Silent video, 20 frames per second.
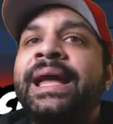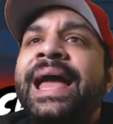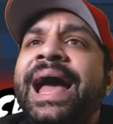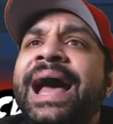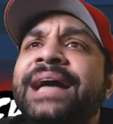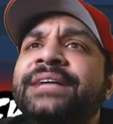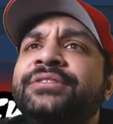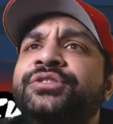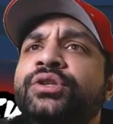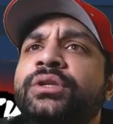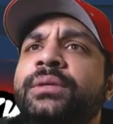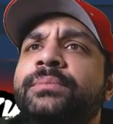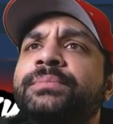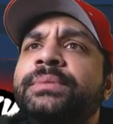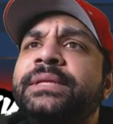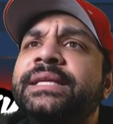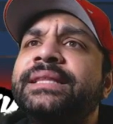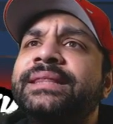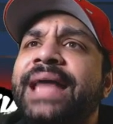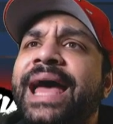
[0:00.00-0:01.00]
As you
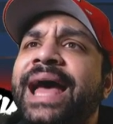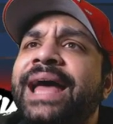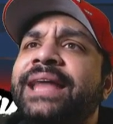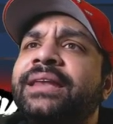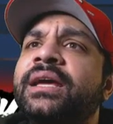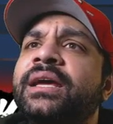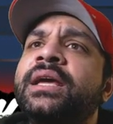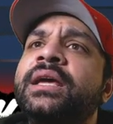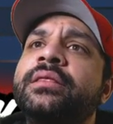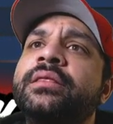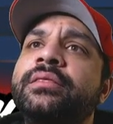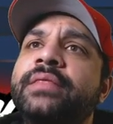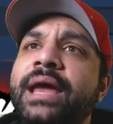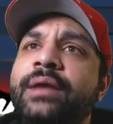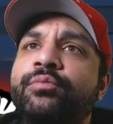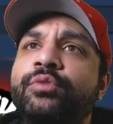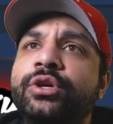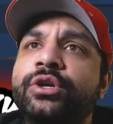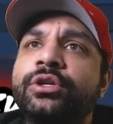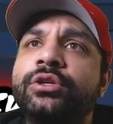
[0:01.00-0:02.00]
complete that,
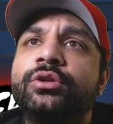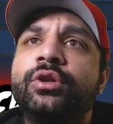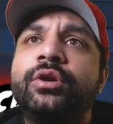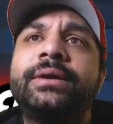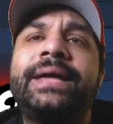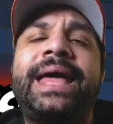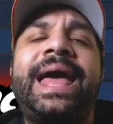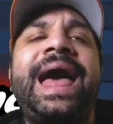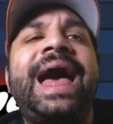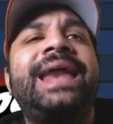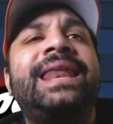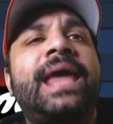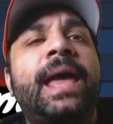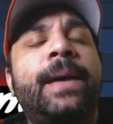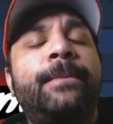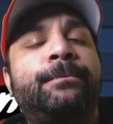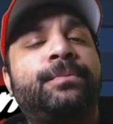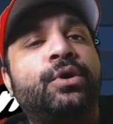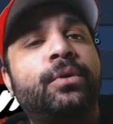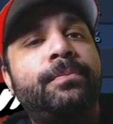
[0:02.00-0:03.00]
then we're going to look at
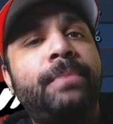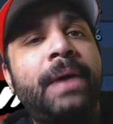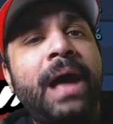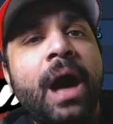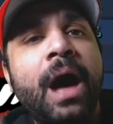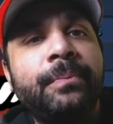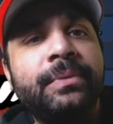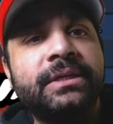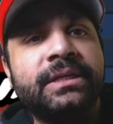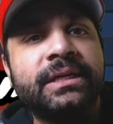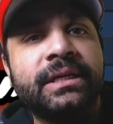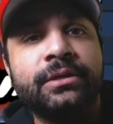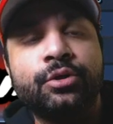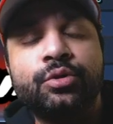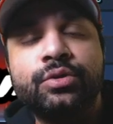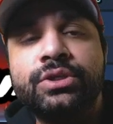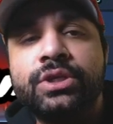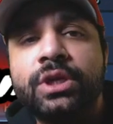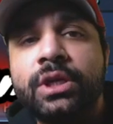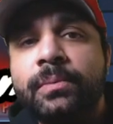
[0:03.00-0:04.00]
Emperor Palpatine,
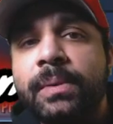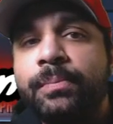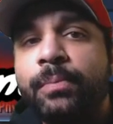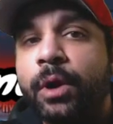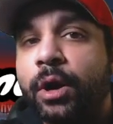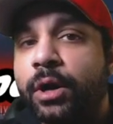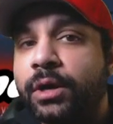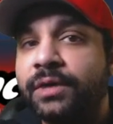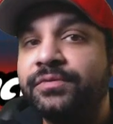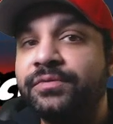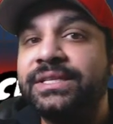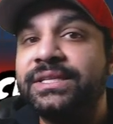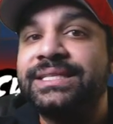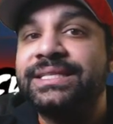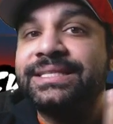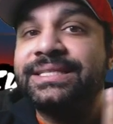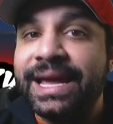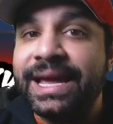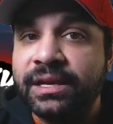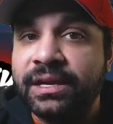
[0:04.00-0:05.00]
who is going to be part of the
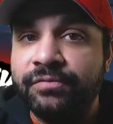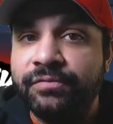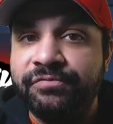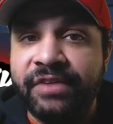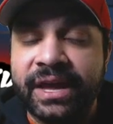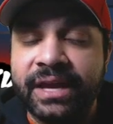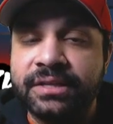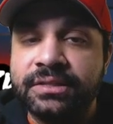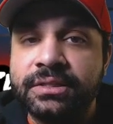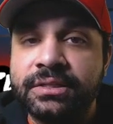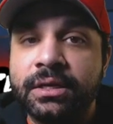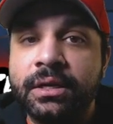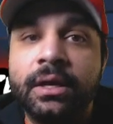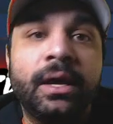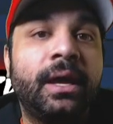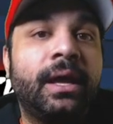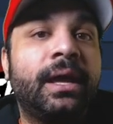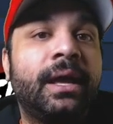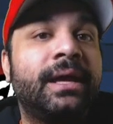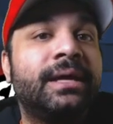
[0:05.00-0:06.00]
second phase.
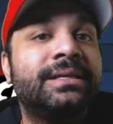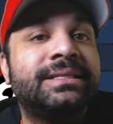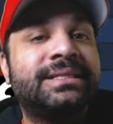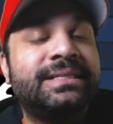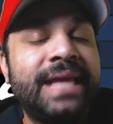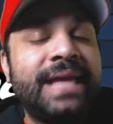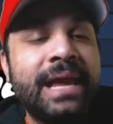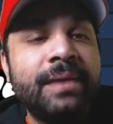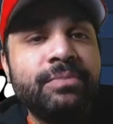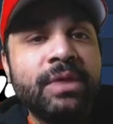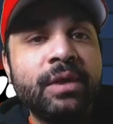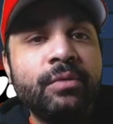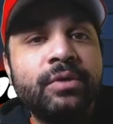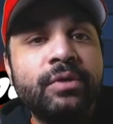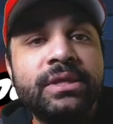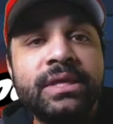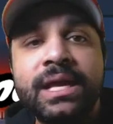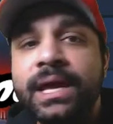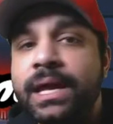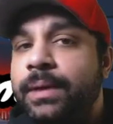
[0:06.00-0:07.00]
Same thing
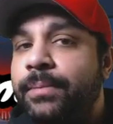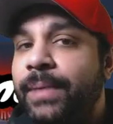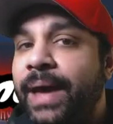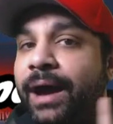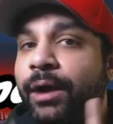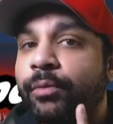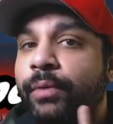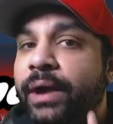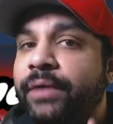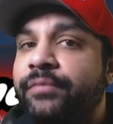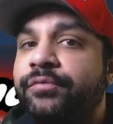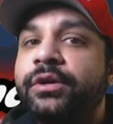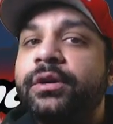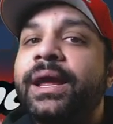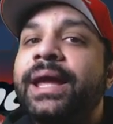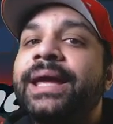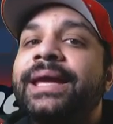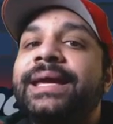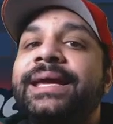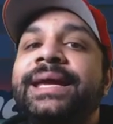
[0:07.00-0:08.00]
with him, however,
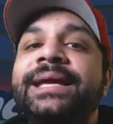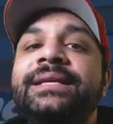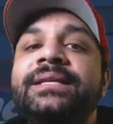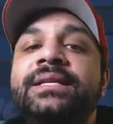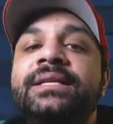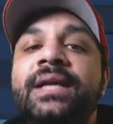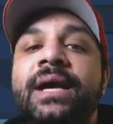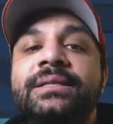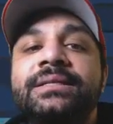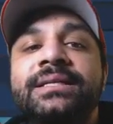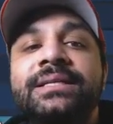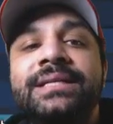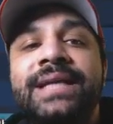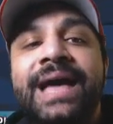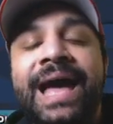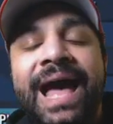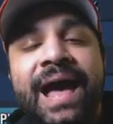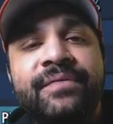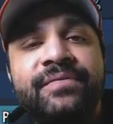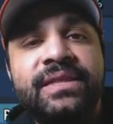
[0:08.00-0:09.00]
he doesn't
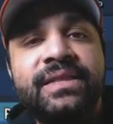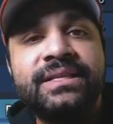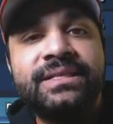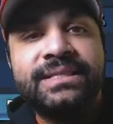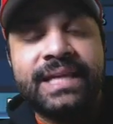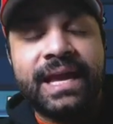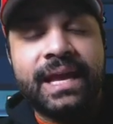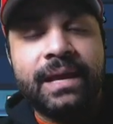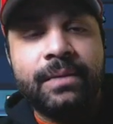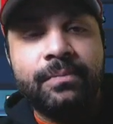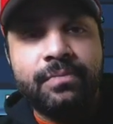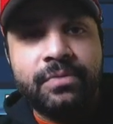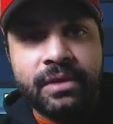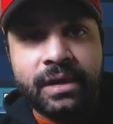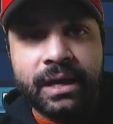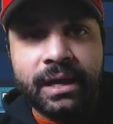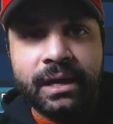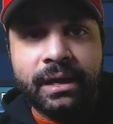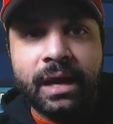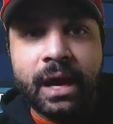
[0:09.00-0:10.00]
have the same
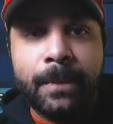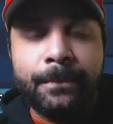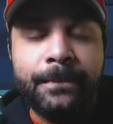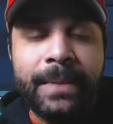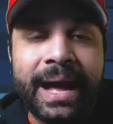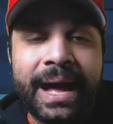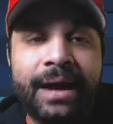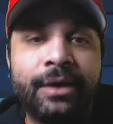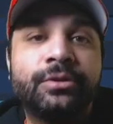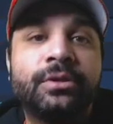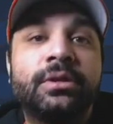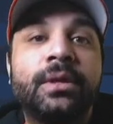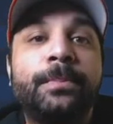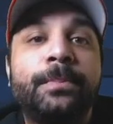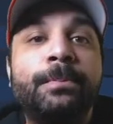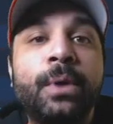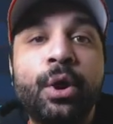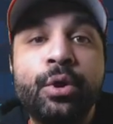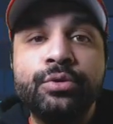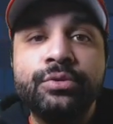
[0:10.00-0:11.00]
thing about the
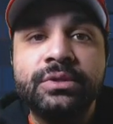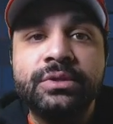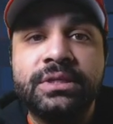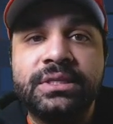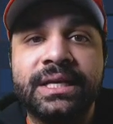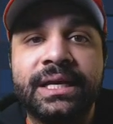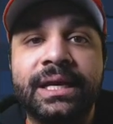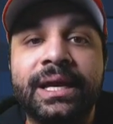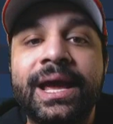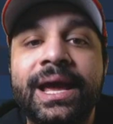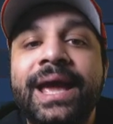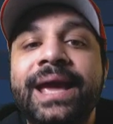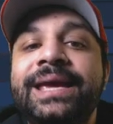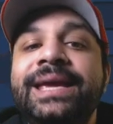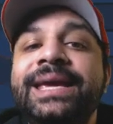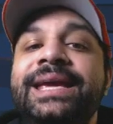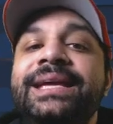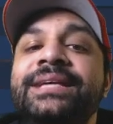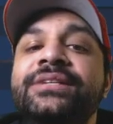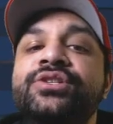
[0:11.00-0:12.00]
potency.
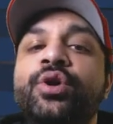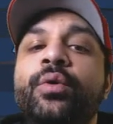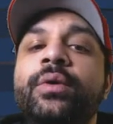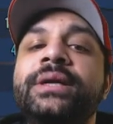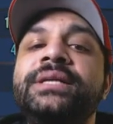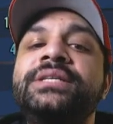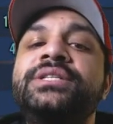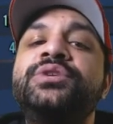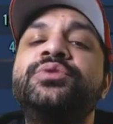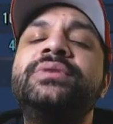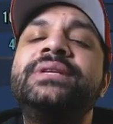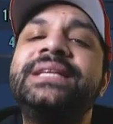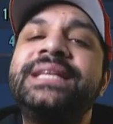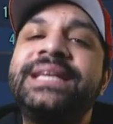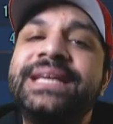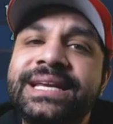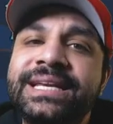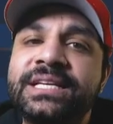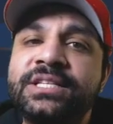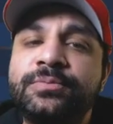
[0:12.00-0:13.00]
He is going to
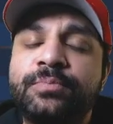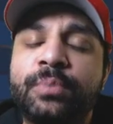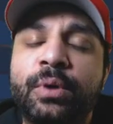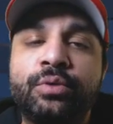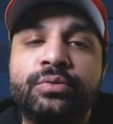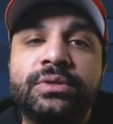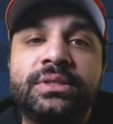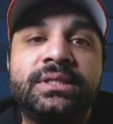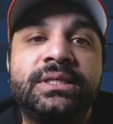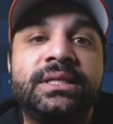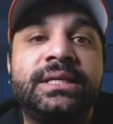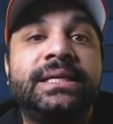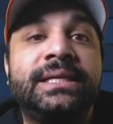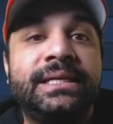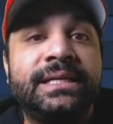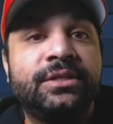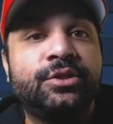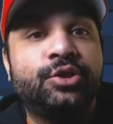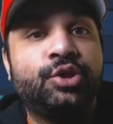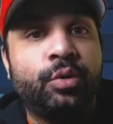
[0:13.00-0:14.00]
need his potency,
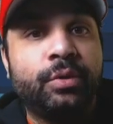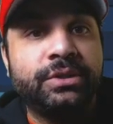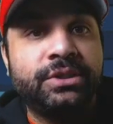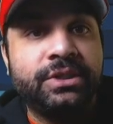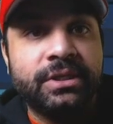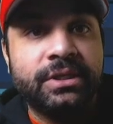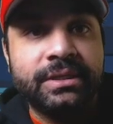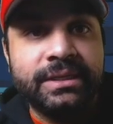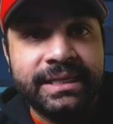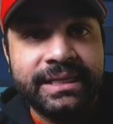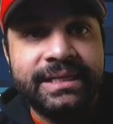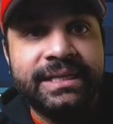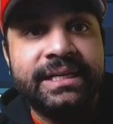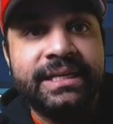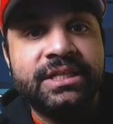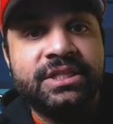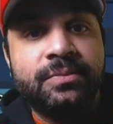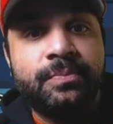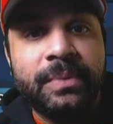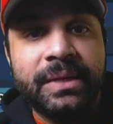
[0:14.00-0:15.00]
he is going to need
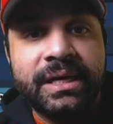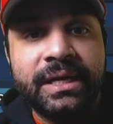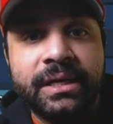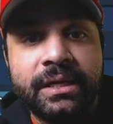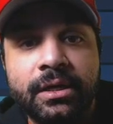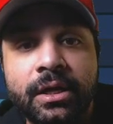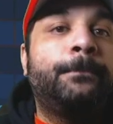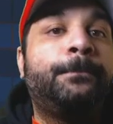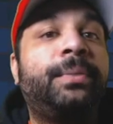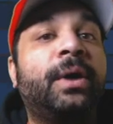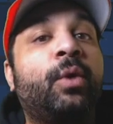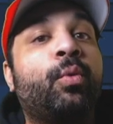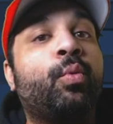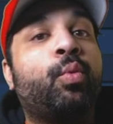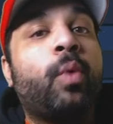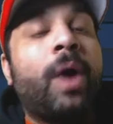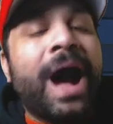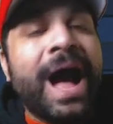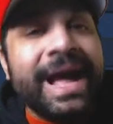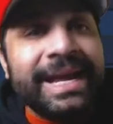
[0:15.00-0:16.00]
his speed. But
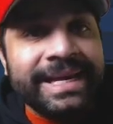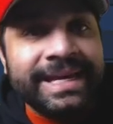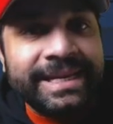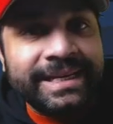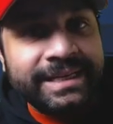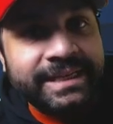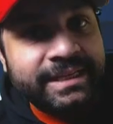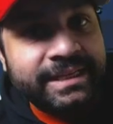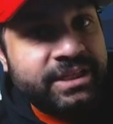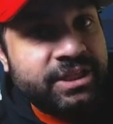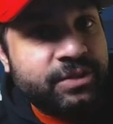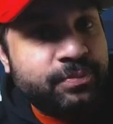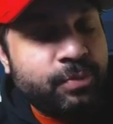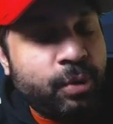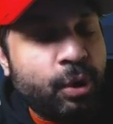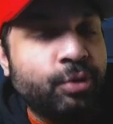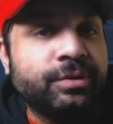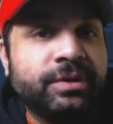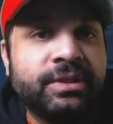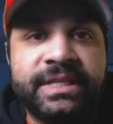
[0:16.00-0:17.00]
why he needs his
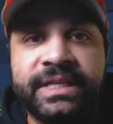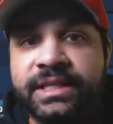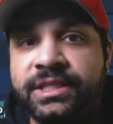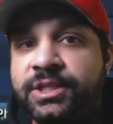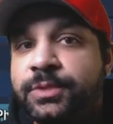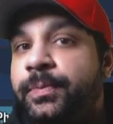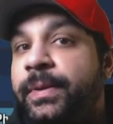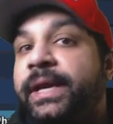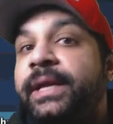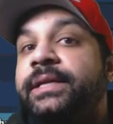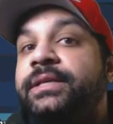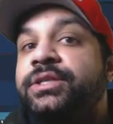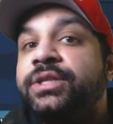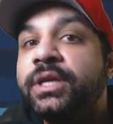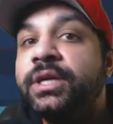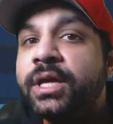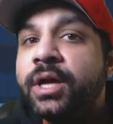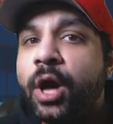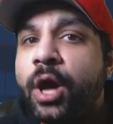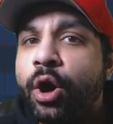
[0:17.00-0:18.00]
potency and speed is
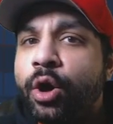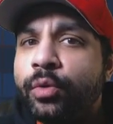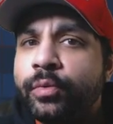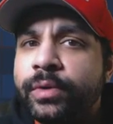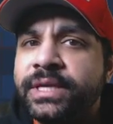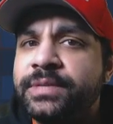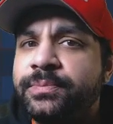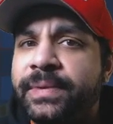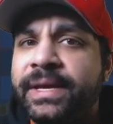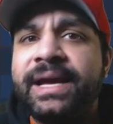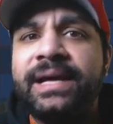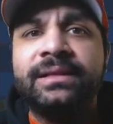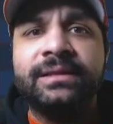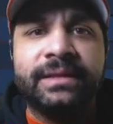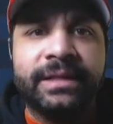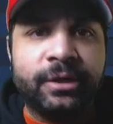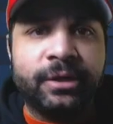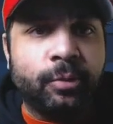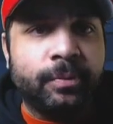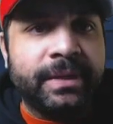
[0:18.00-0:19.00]
going to always be a
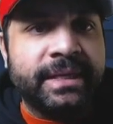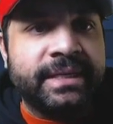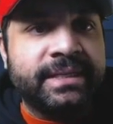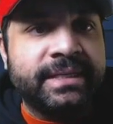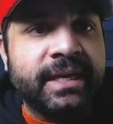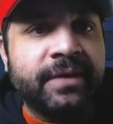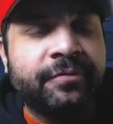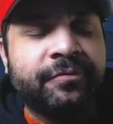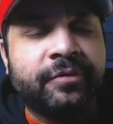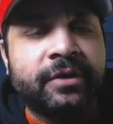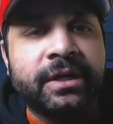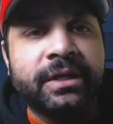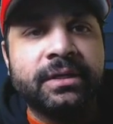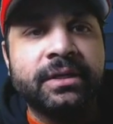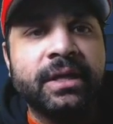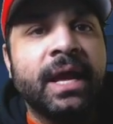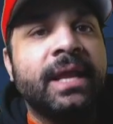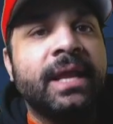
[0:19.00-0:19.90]
little bit different.